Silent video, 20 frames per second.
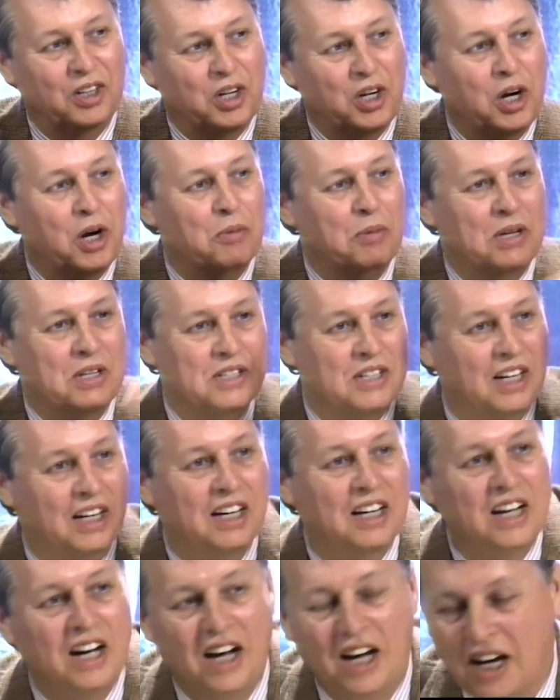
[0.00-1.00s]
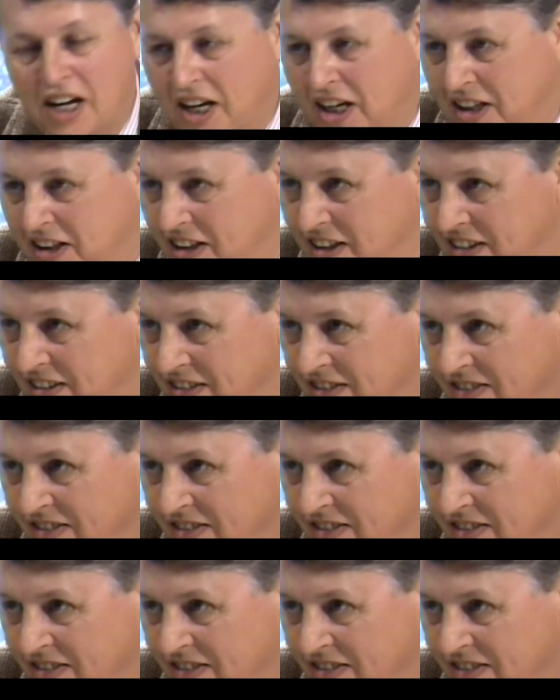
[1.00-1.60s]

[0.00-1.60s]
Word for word: Hermes is a guide.